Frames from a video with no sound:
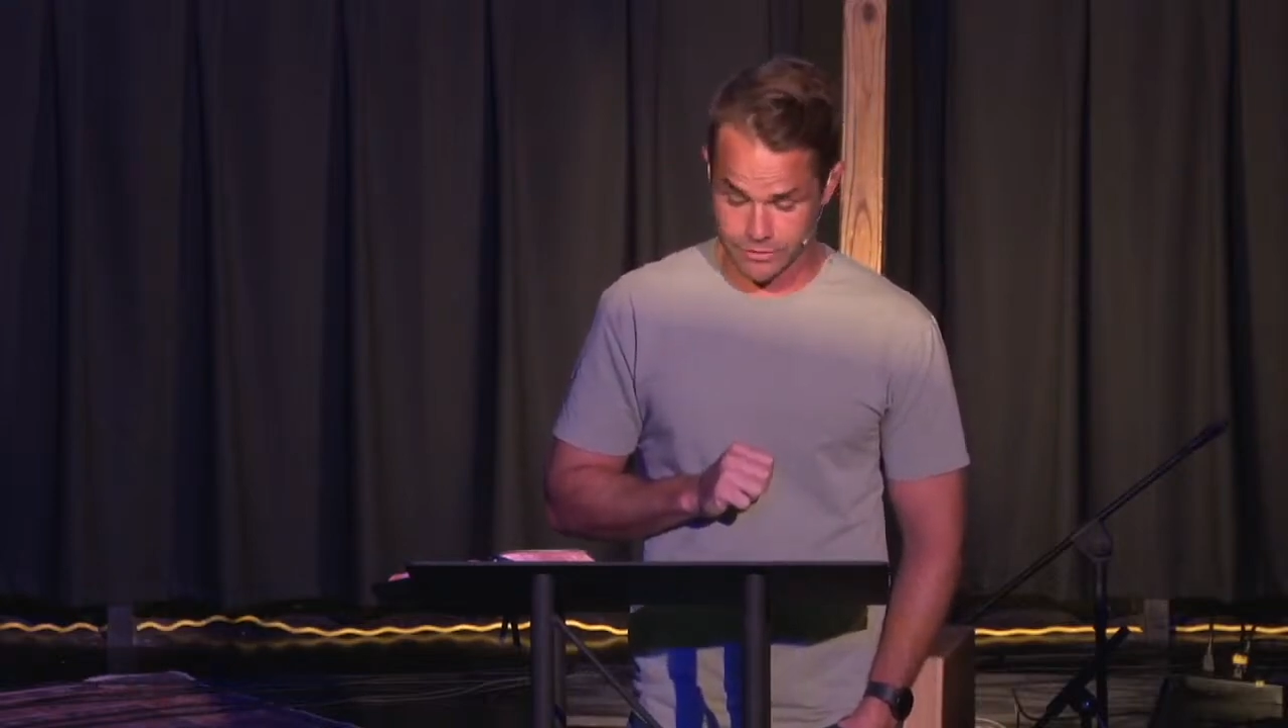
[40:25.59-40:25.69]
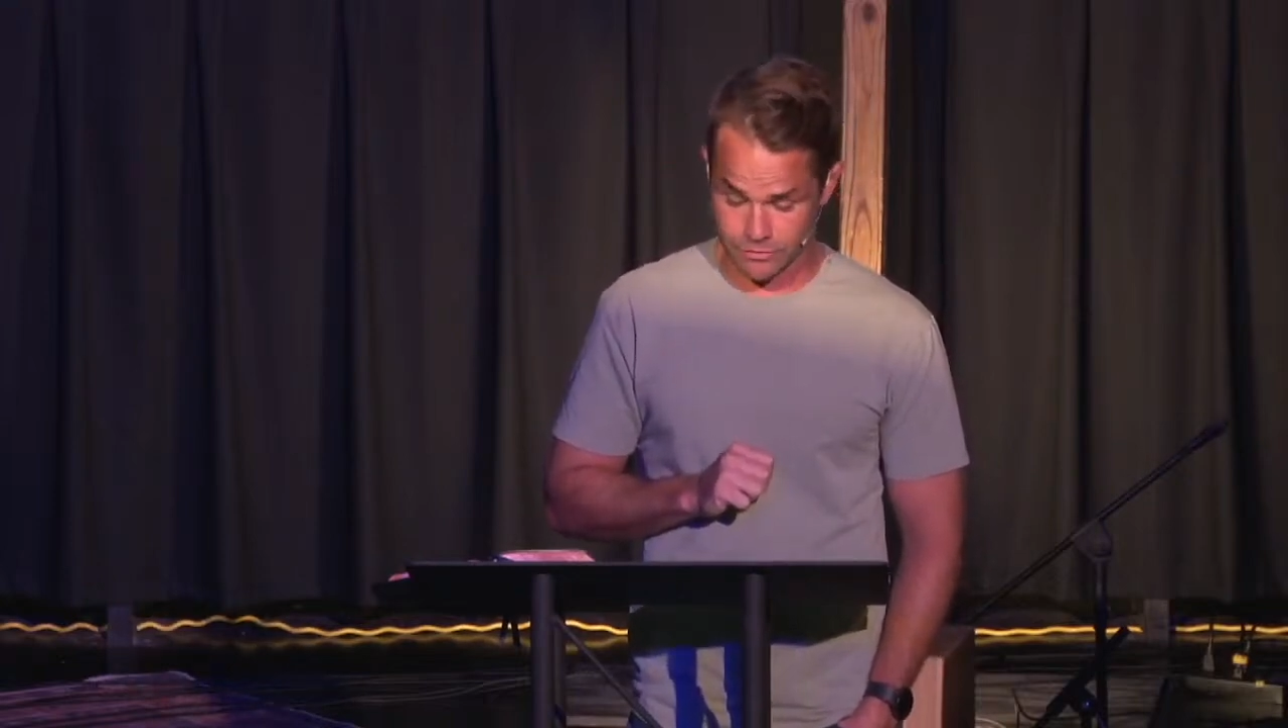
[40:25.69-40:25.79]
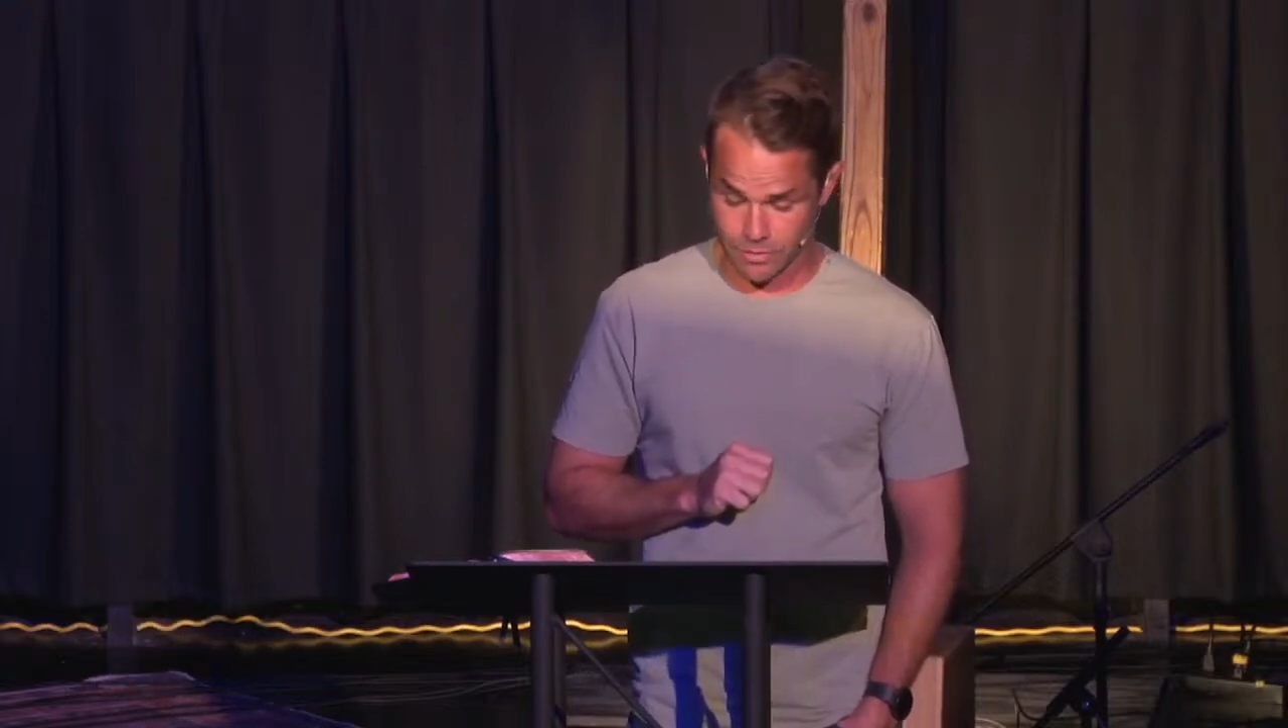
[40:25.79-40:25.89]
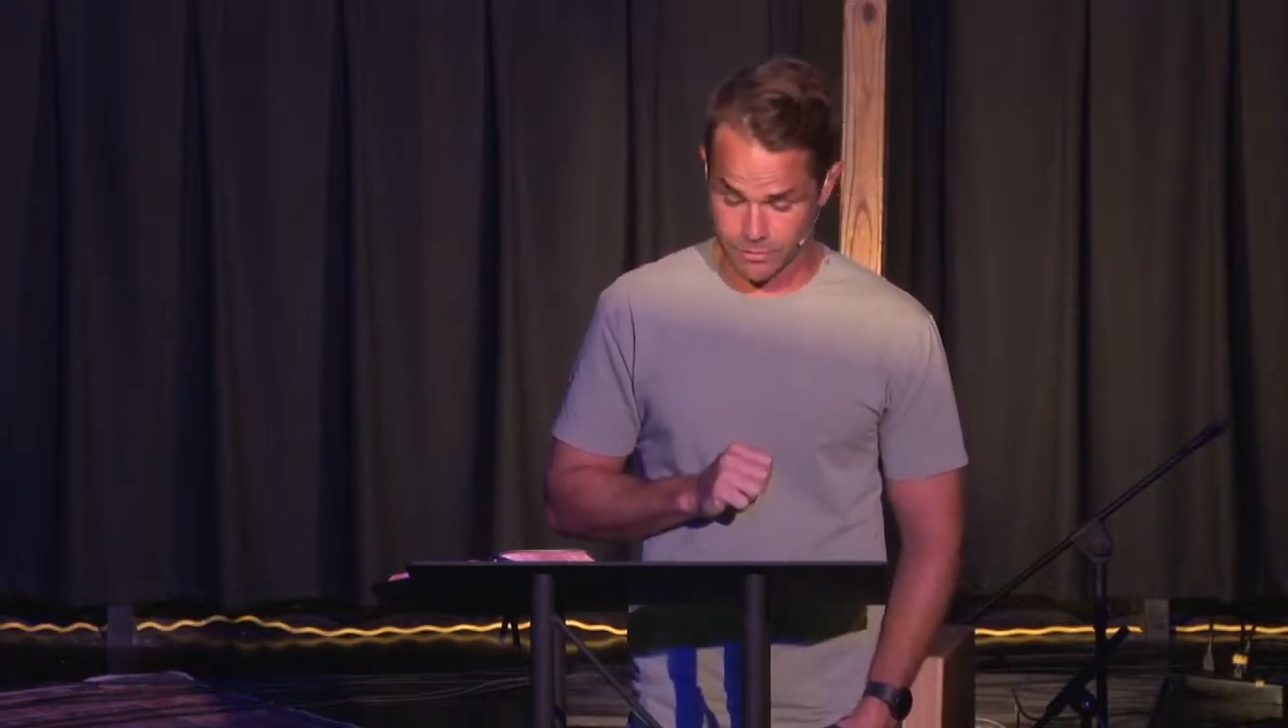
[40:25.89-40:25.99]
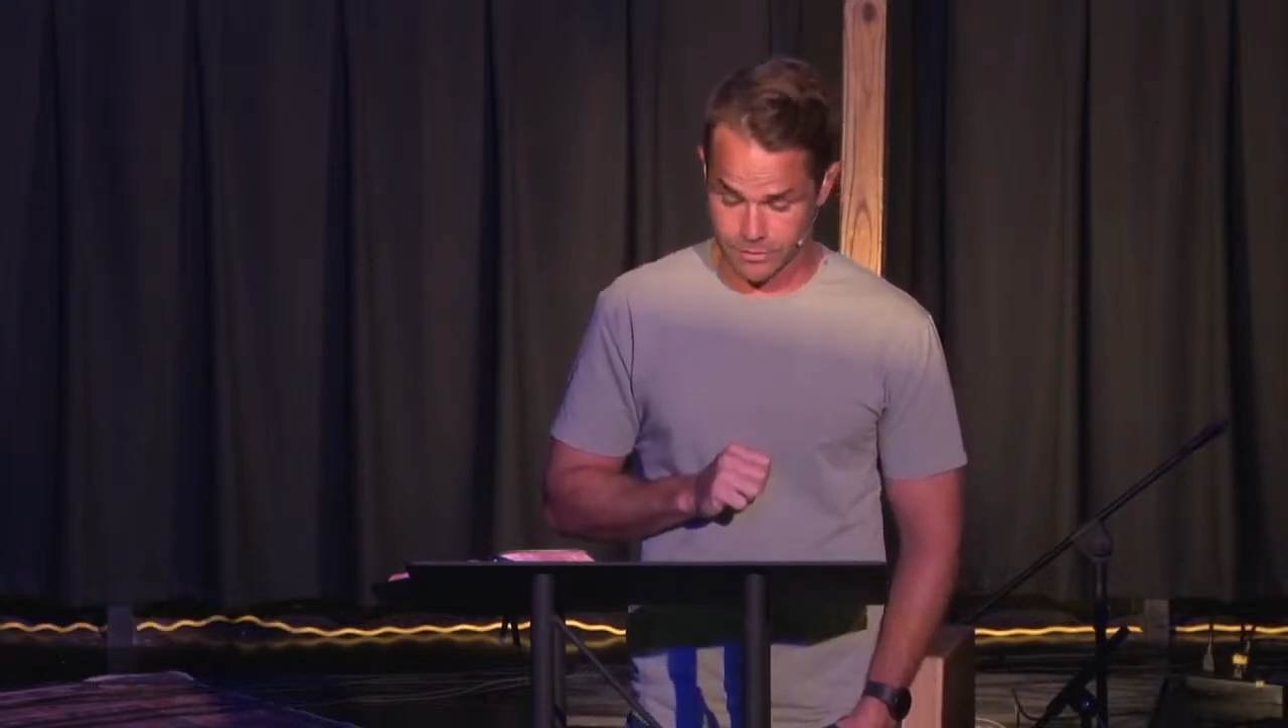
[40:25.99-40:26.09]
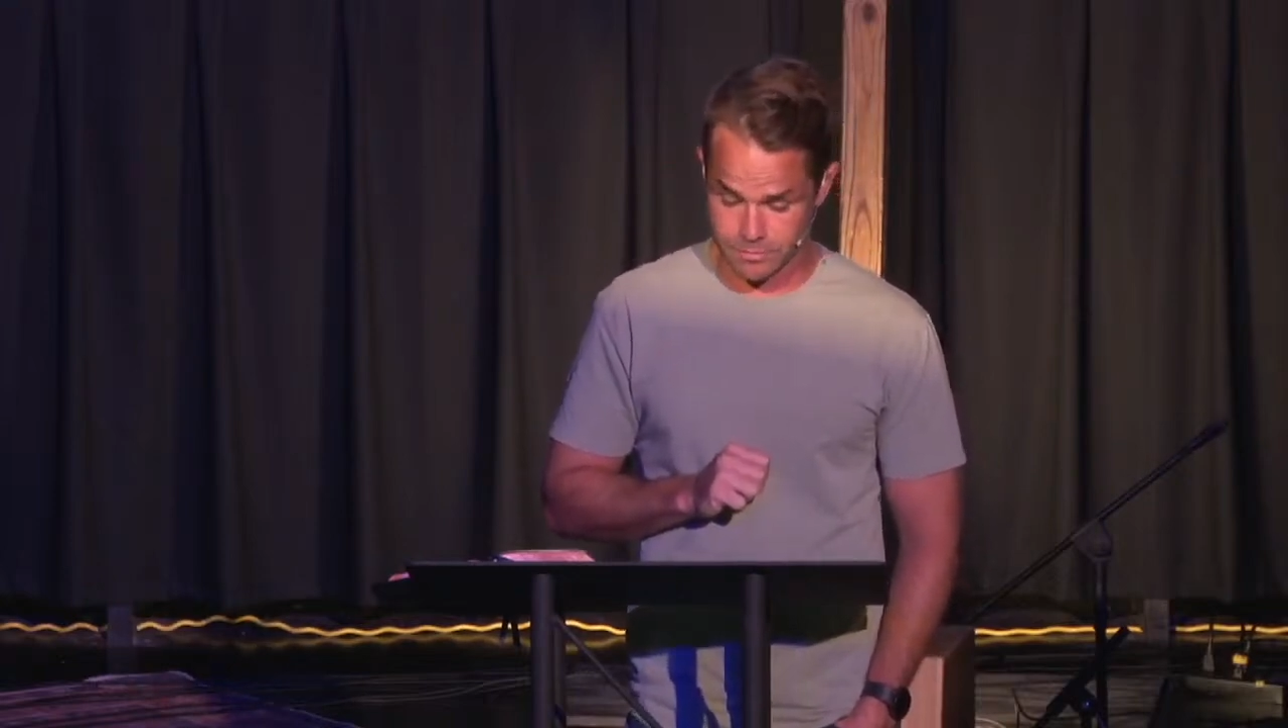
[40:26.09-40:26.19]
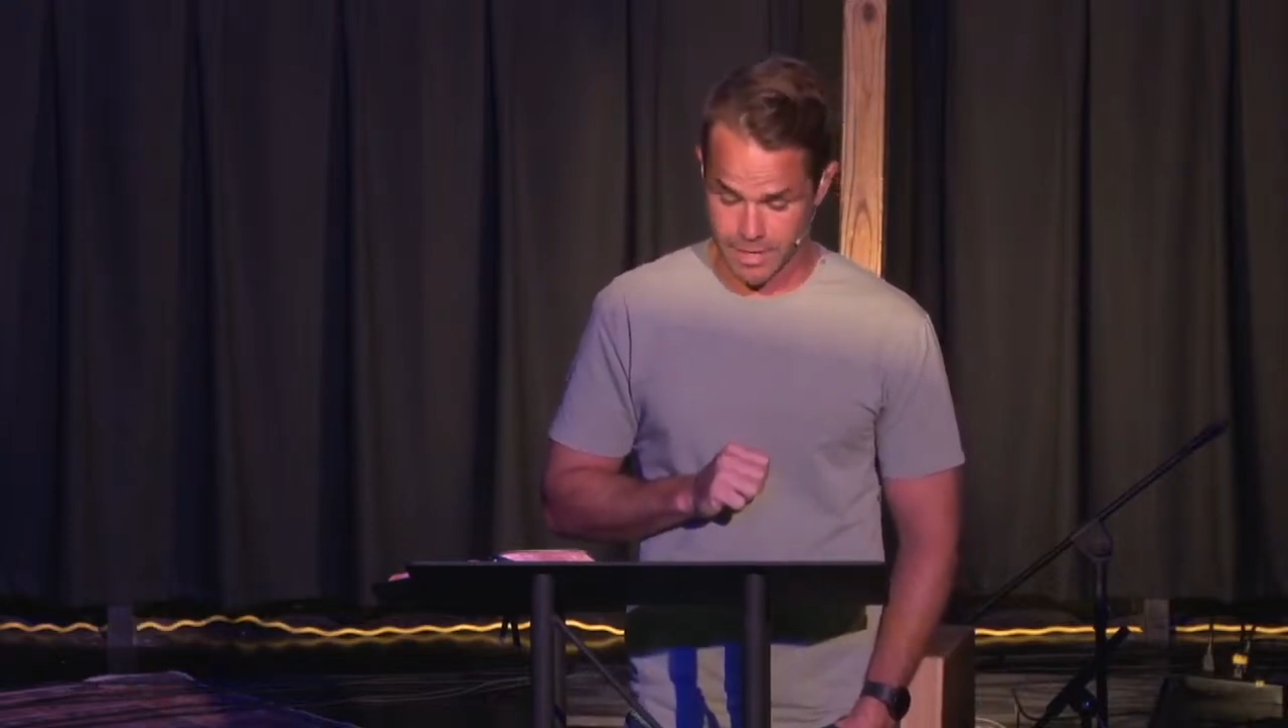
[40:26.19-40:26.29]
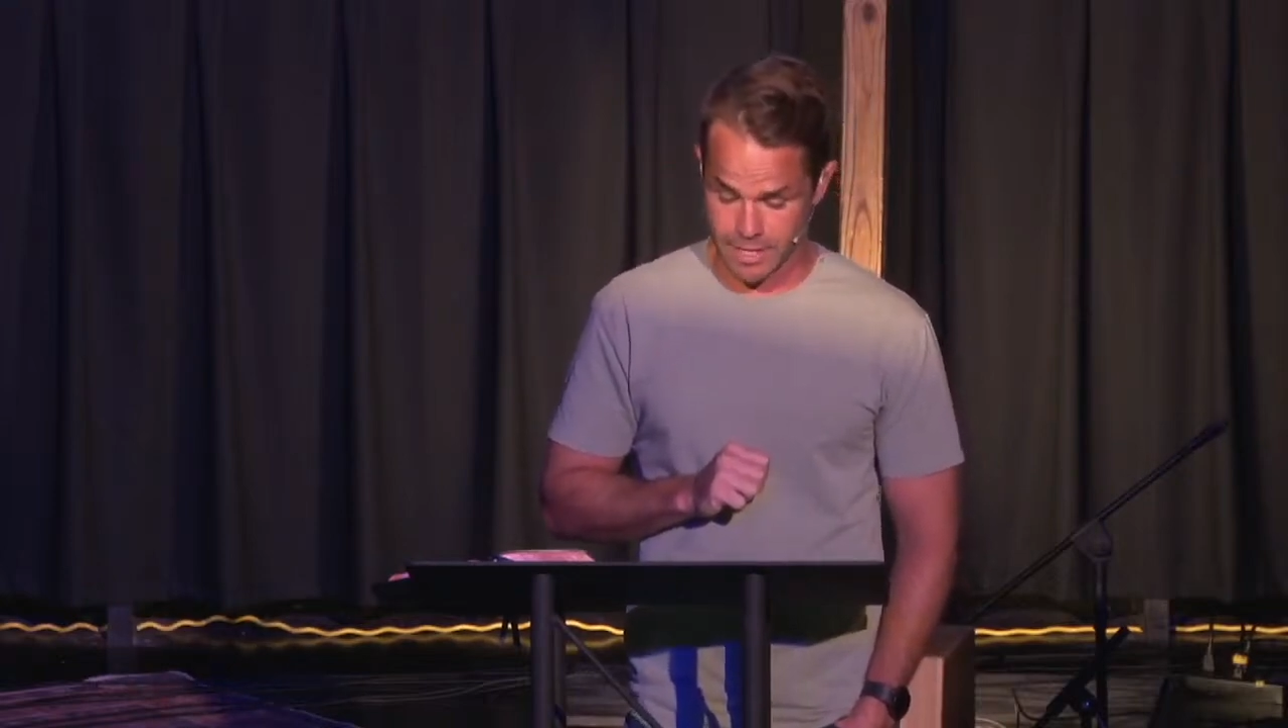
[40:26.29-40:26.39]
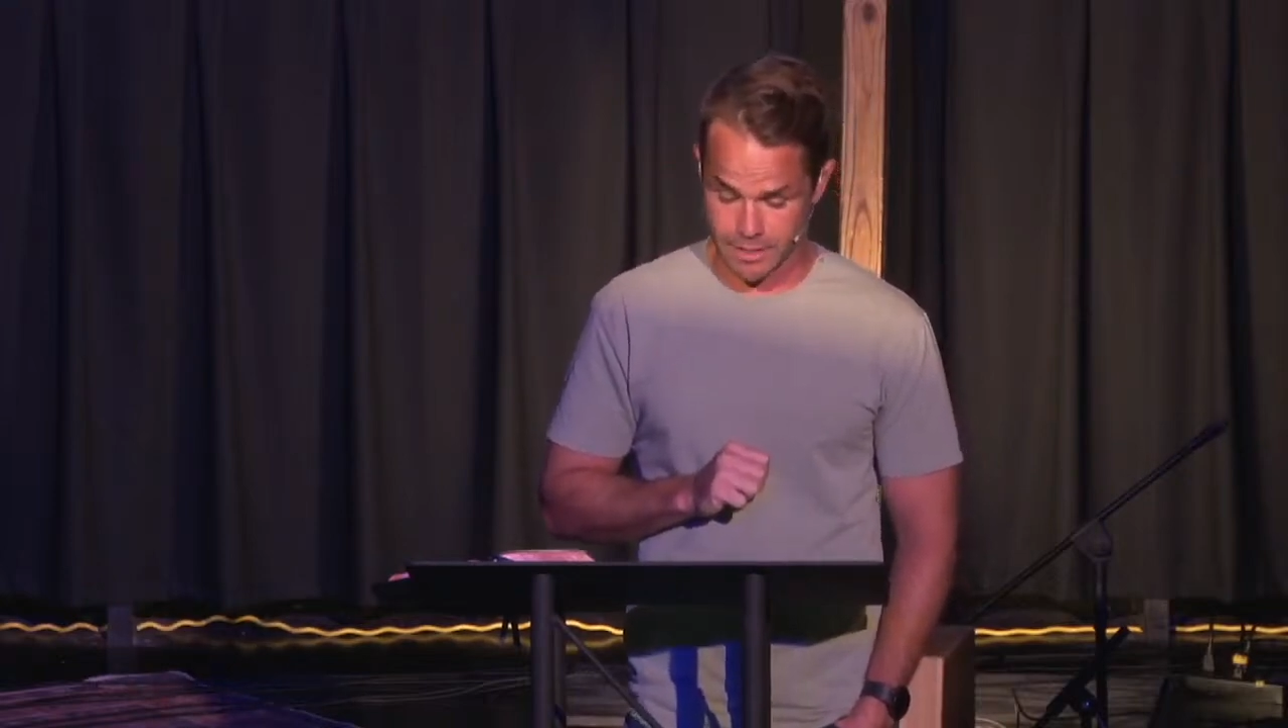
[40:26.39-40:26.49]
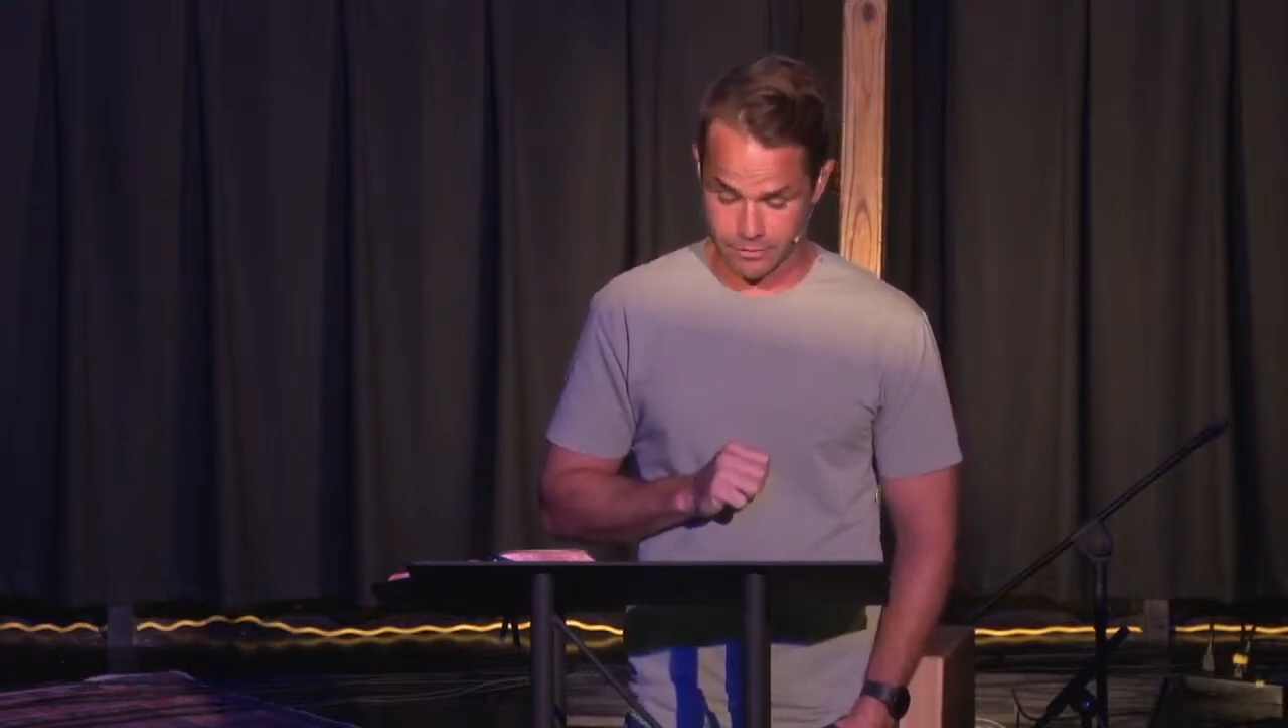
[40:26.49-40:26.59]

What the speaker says: Romans banging